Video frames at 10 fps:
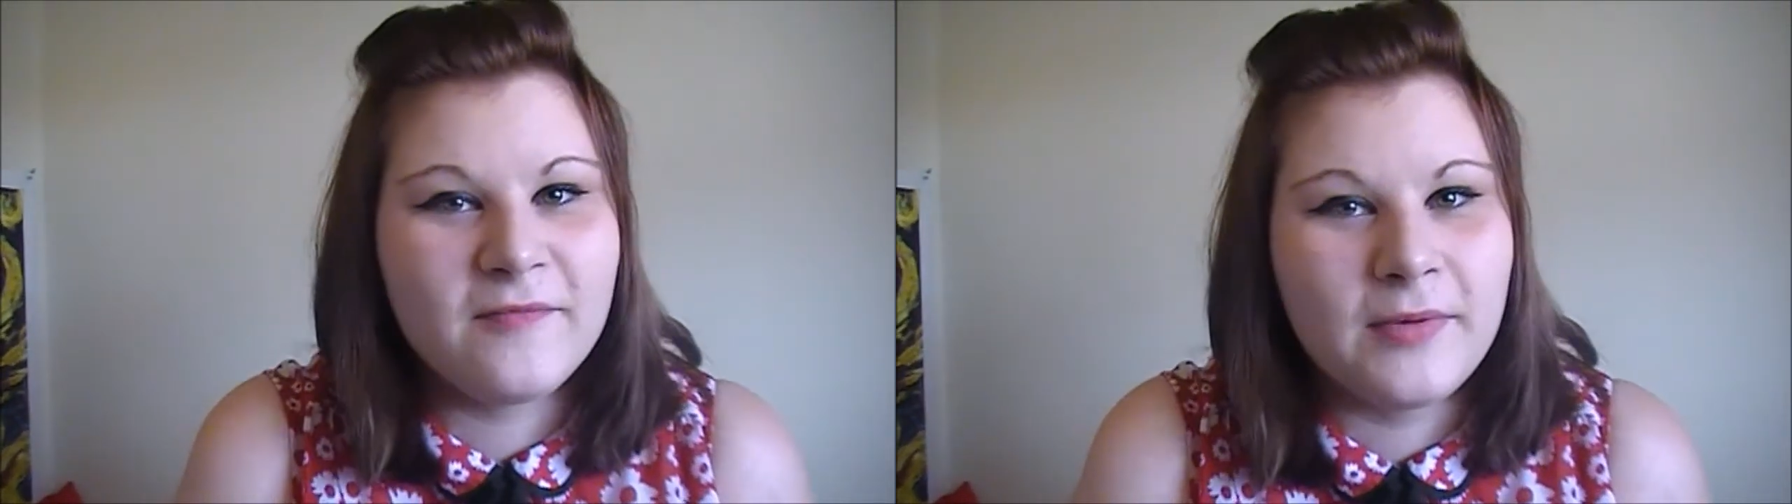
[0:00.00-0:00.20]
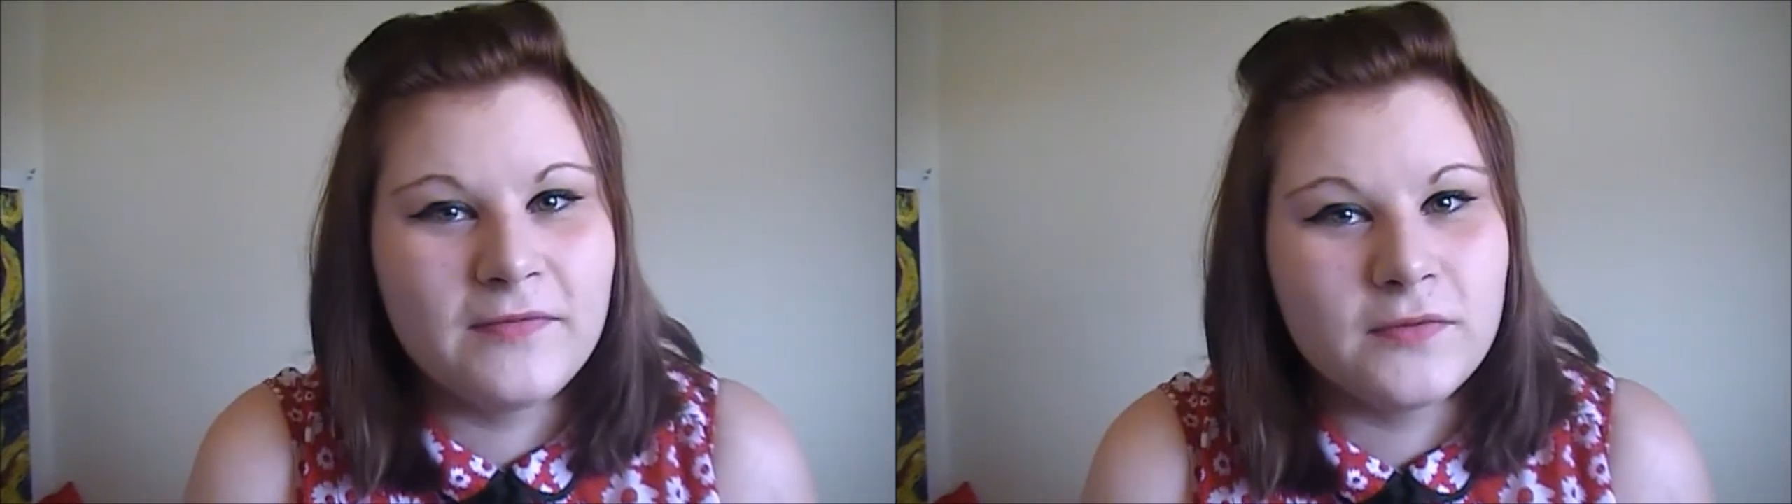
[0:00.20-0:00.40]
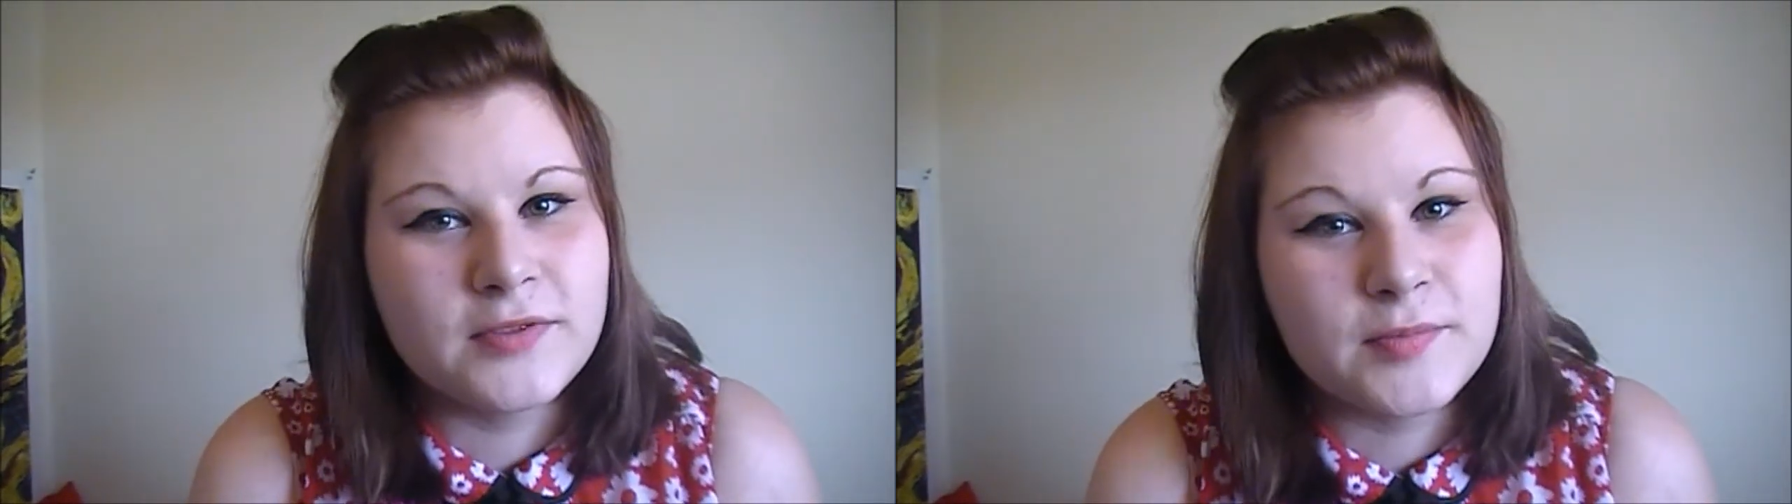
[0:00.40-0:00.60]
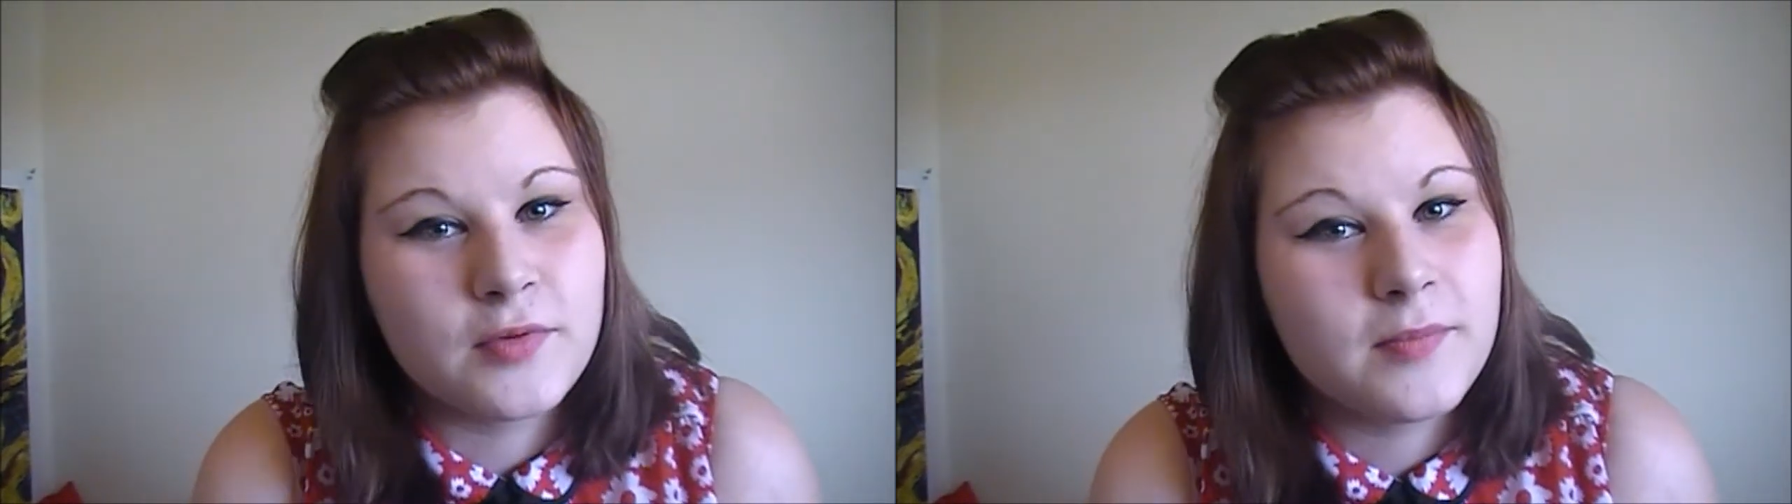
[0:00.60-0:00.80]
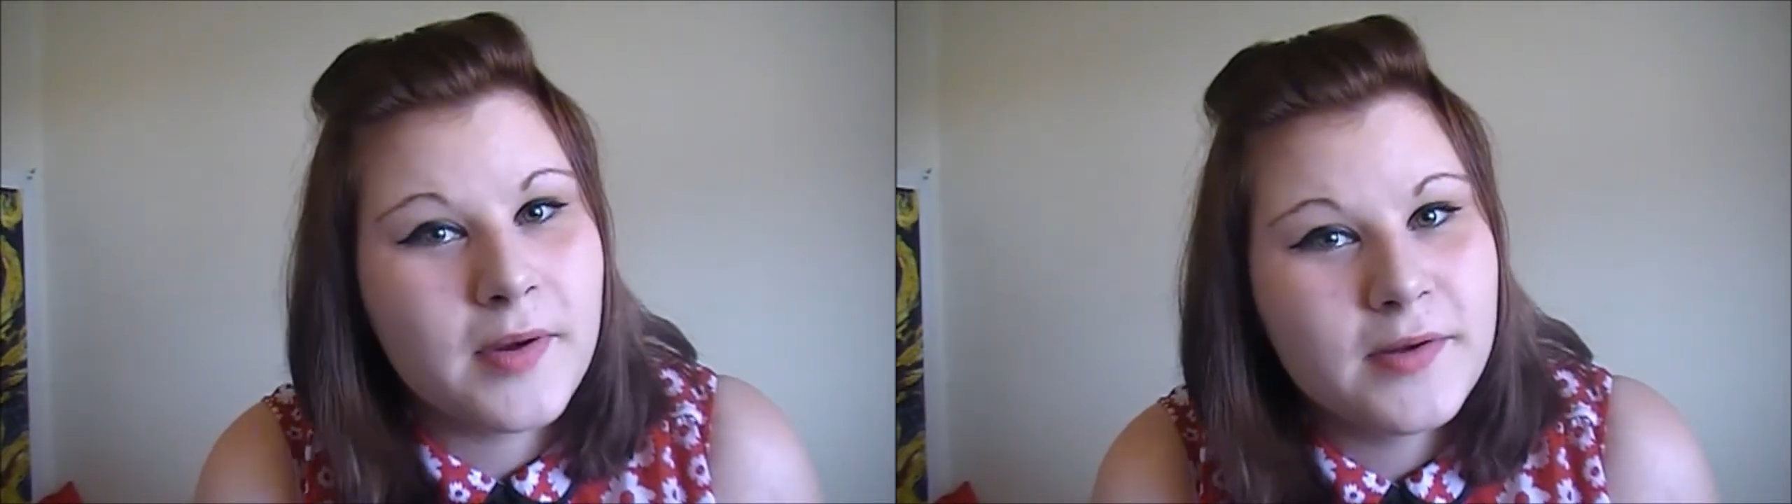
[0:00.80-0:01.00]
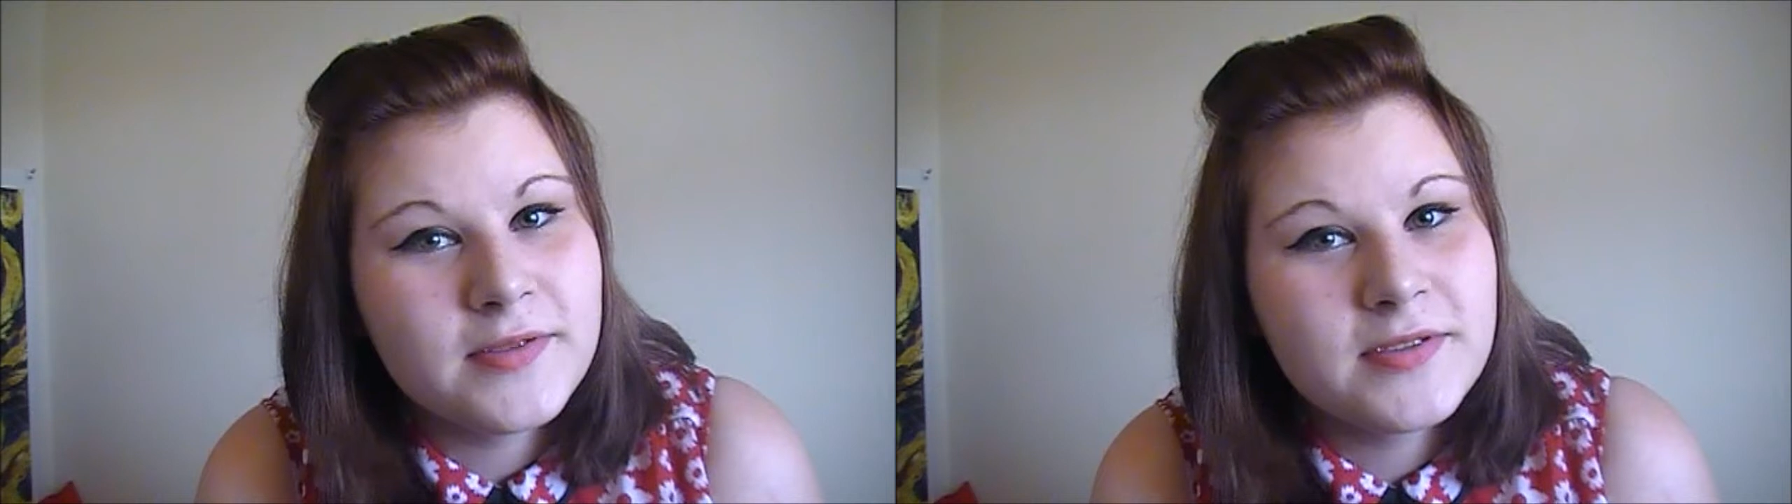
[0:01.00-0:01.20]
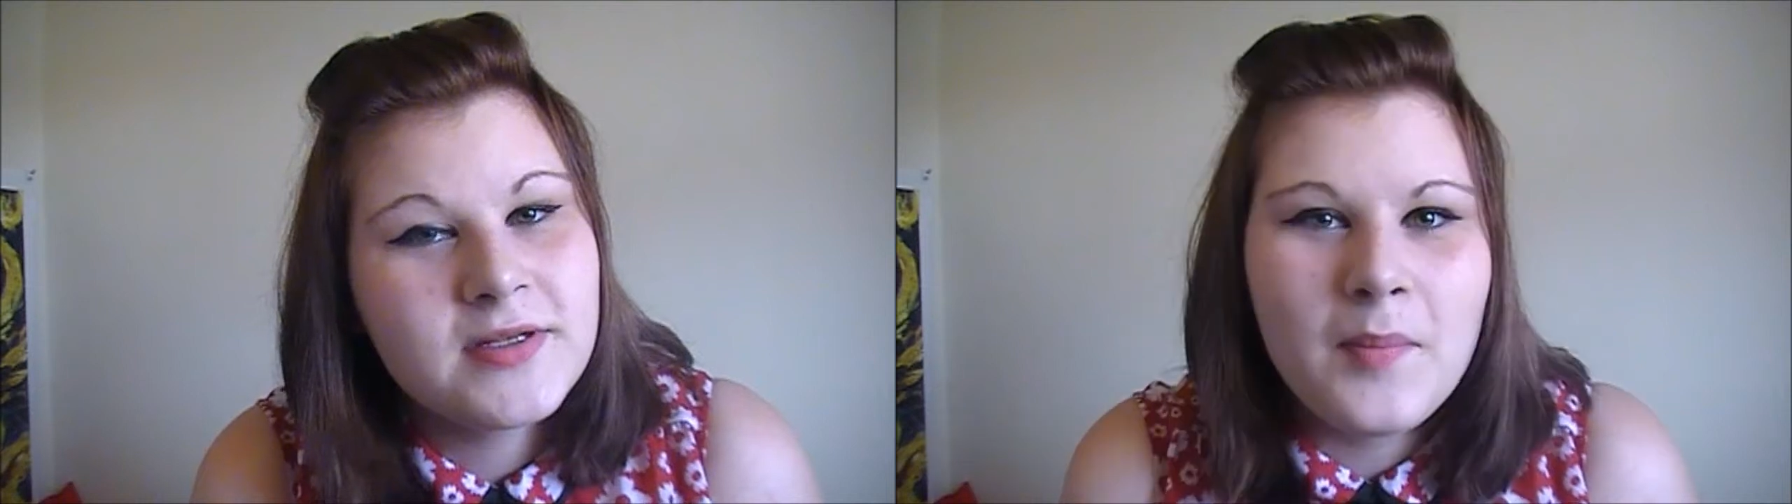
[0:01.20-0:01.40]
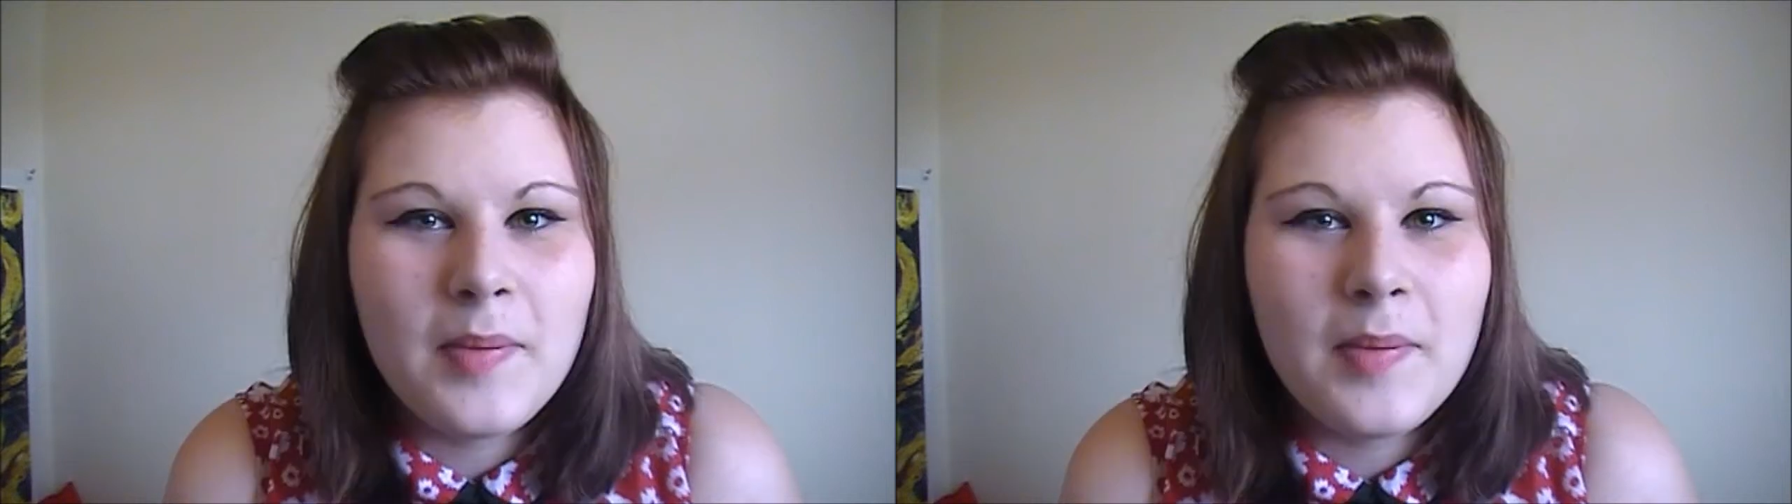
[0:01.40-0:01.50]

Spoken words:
my flaws more than most,